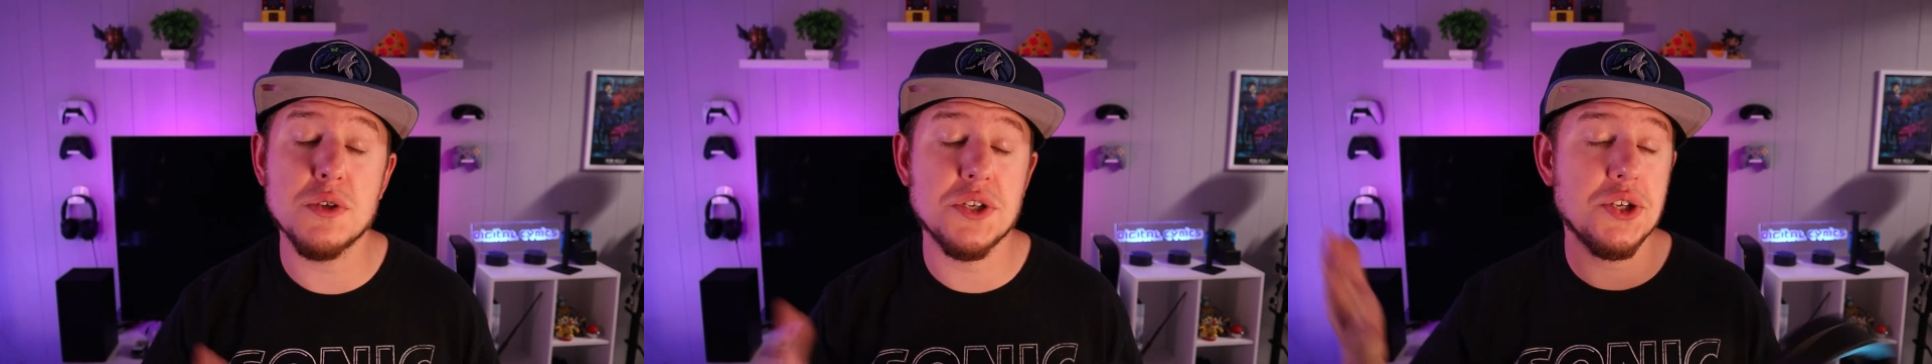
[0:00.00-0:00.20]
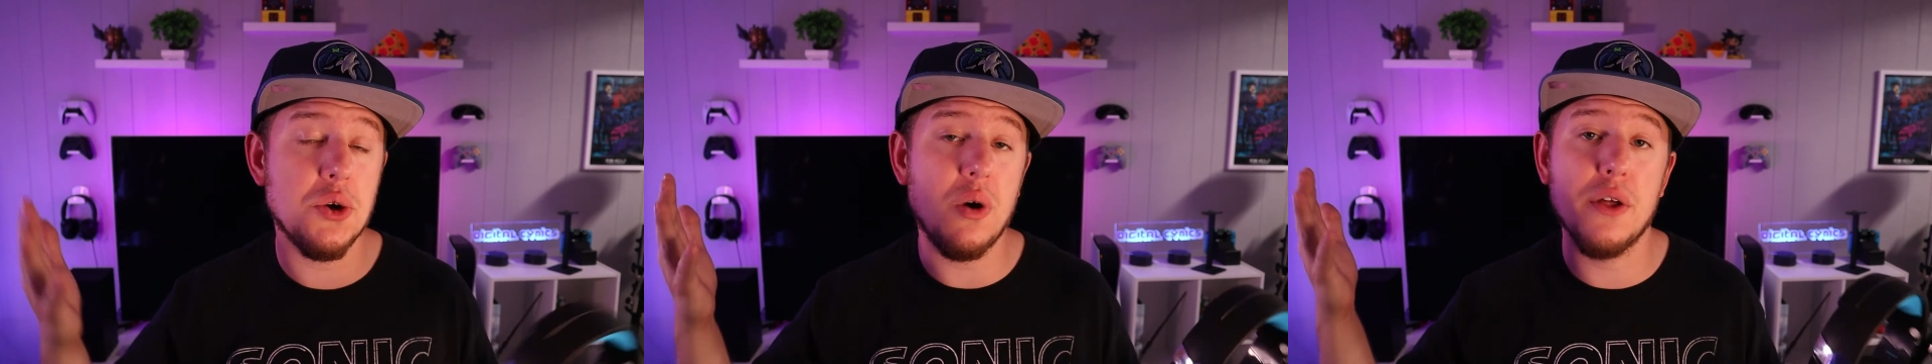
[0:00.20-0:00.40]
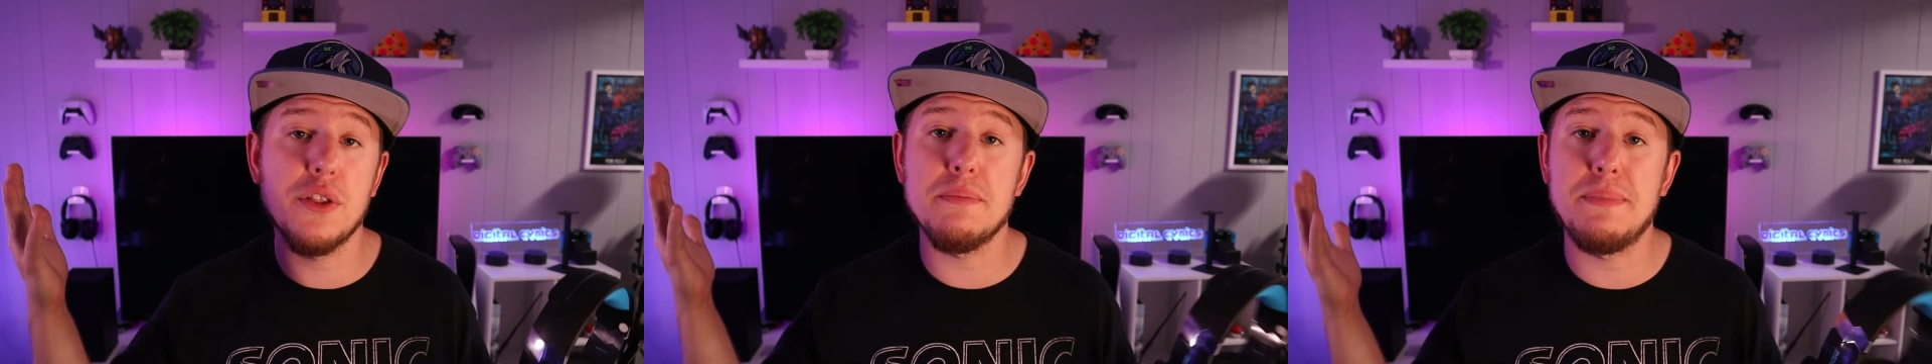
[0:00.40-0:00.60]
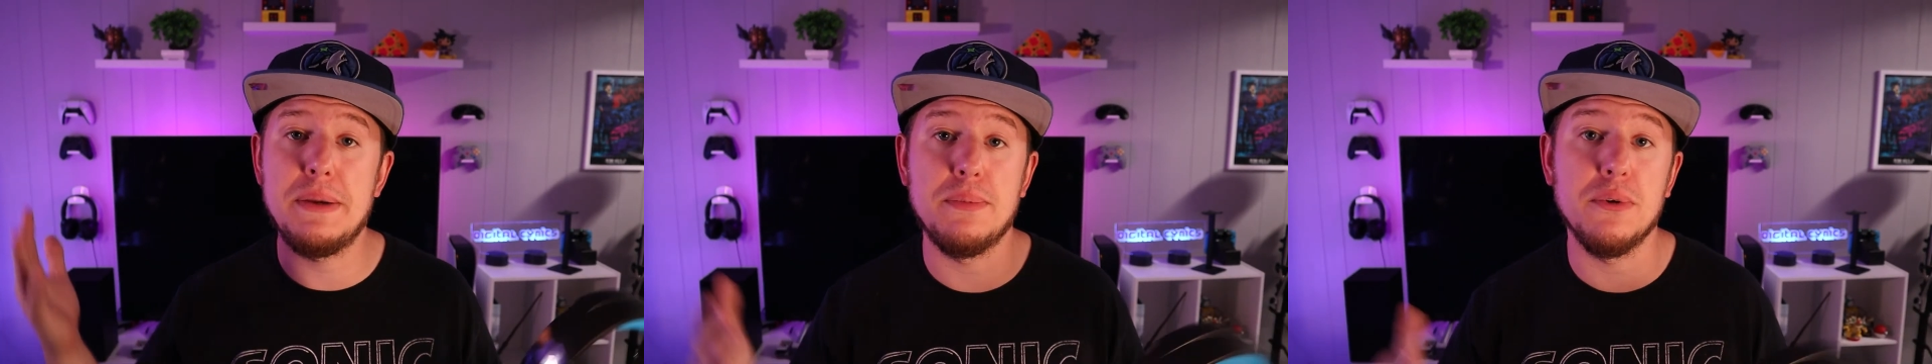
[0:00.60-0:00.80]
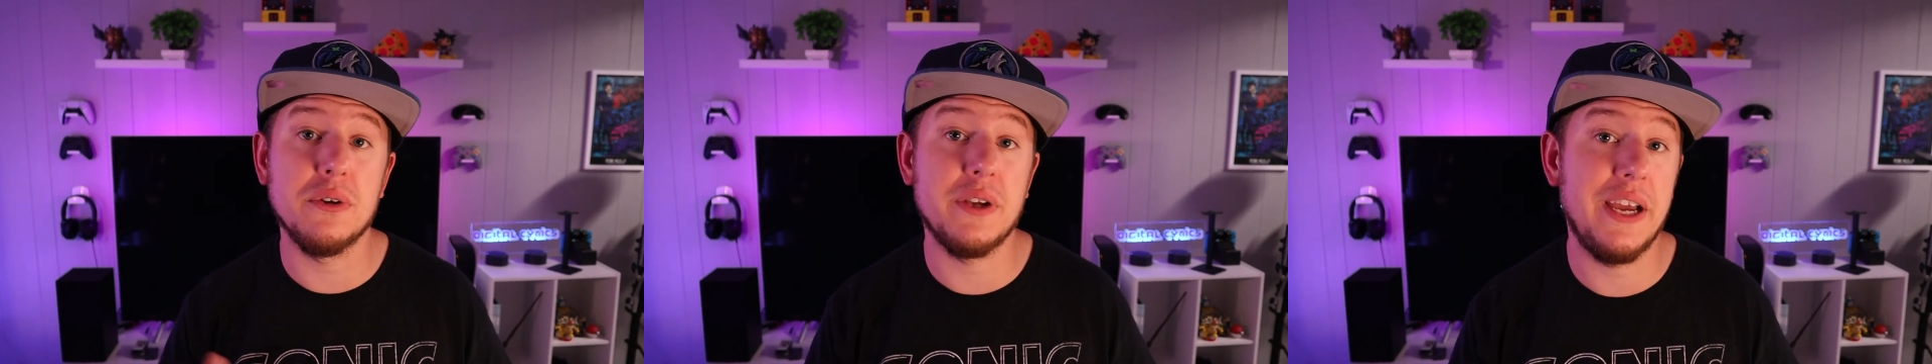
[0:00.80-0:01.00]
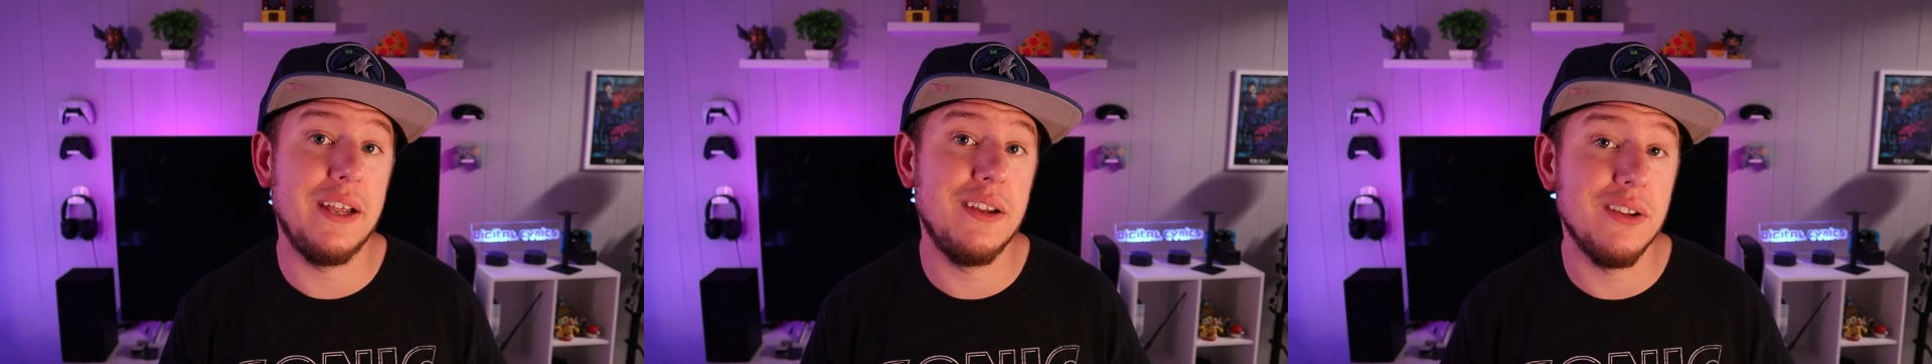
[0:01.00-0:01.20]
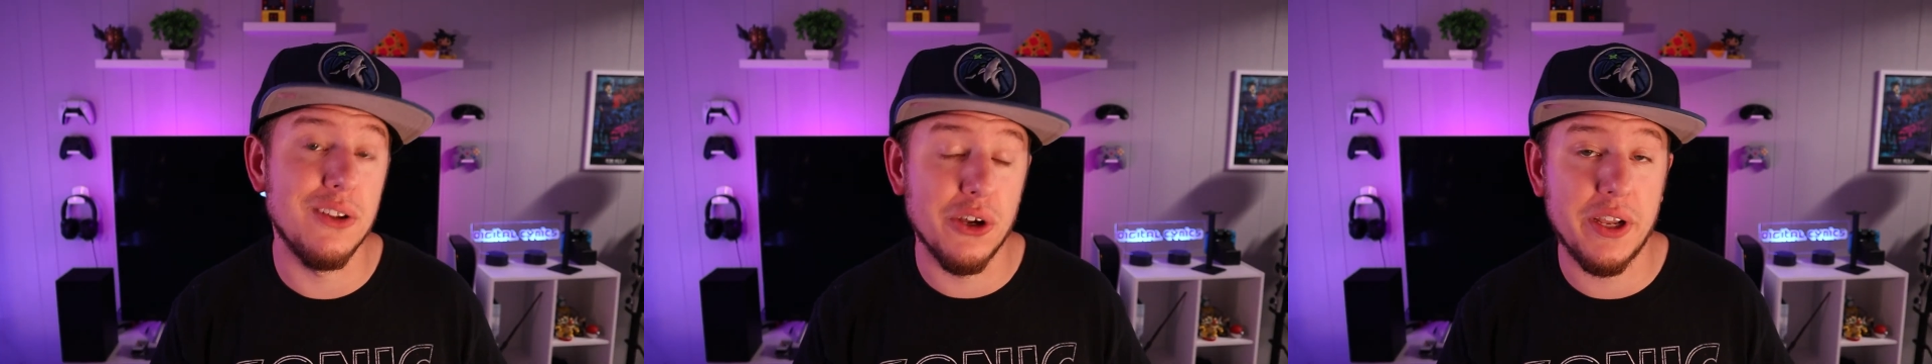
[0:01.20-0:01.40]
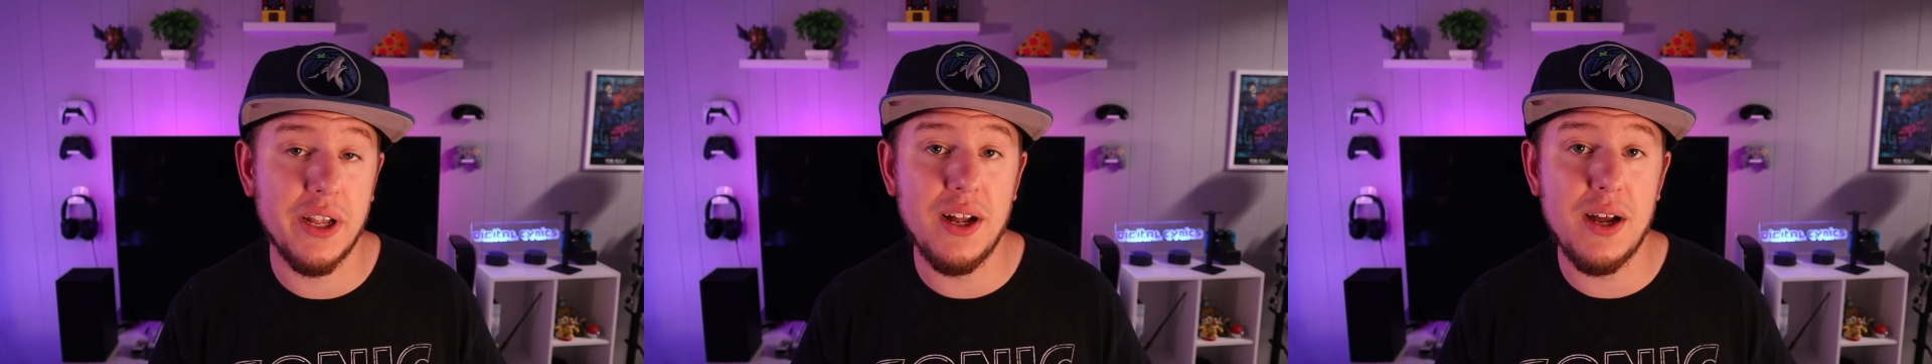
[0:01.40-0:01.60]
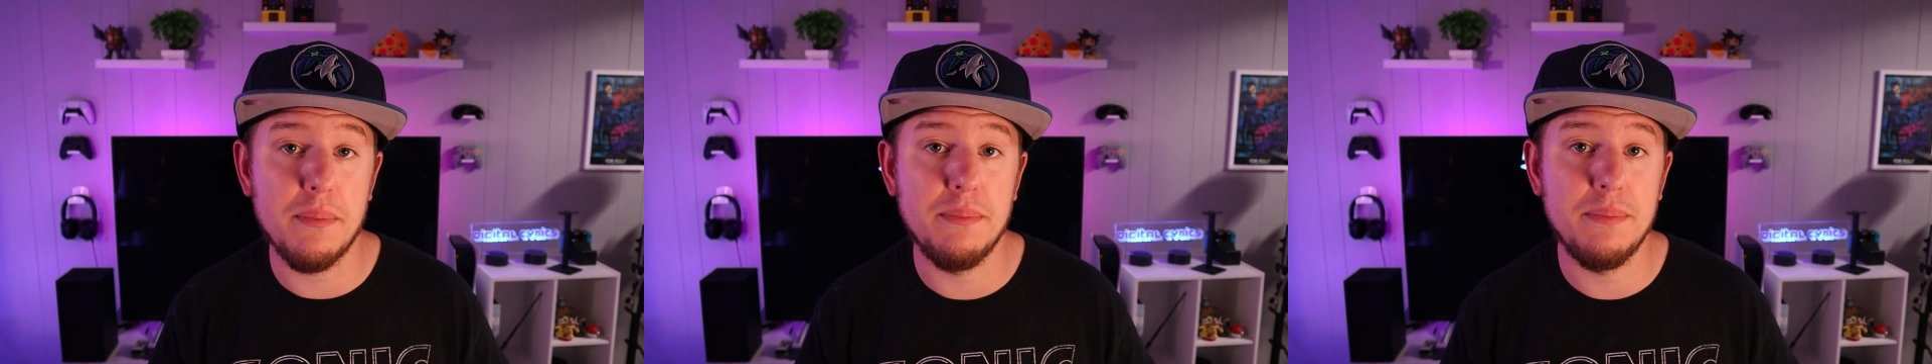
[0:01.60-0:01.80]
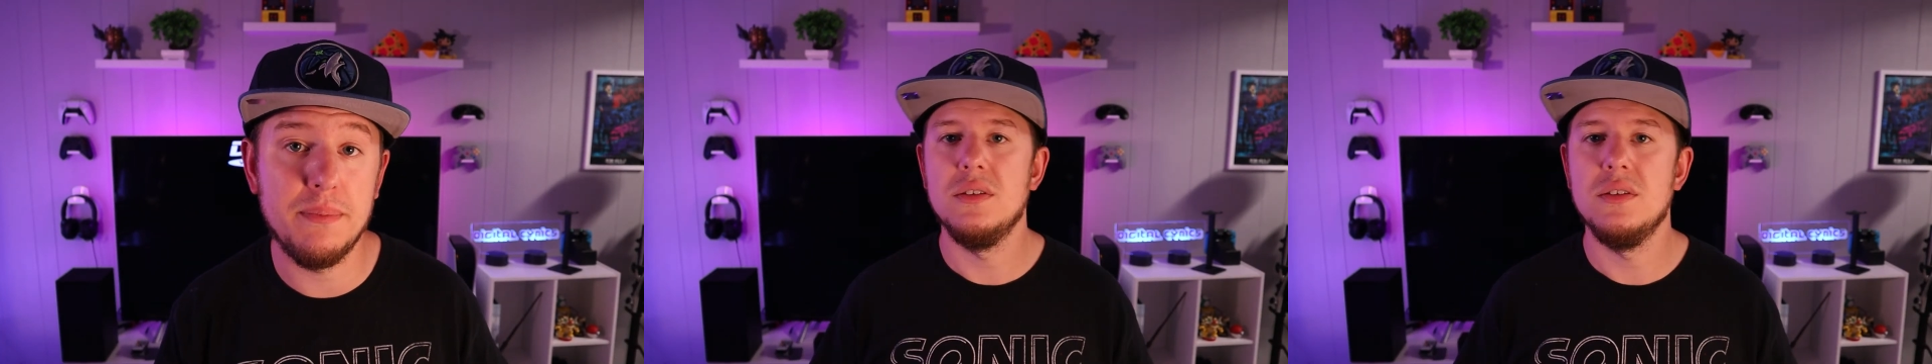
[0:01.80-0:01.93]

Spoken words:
so other people can look it up.